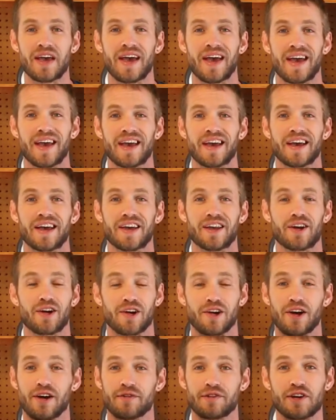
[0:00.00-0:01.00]
and
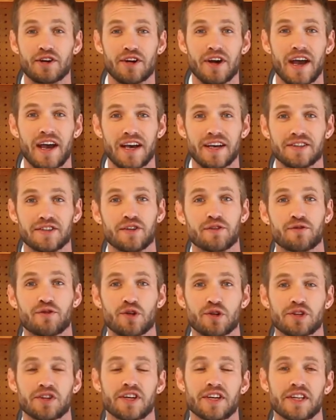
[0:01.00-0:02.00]
our governor has
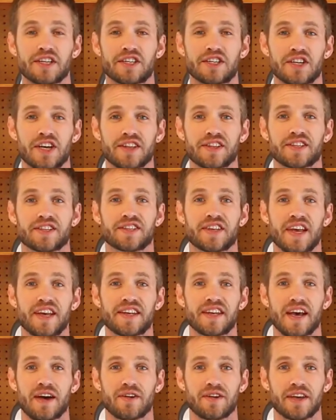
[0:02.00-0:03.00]
unfortunately shut the state
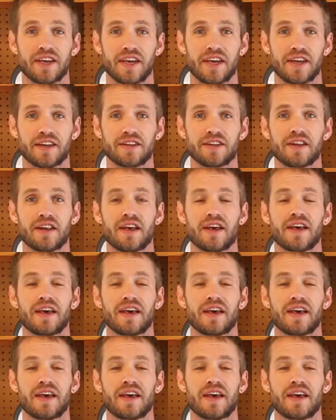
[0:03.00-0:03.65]
down again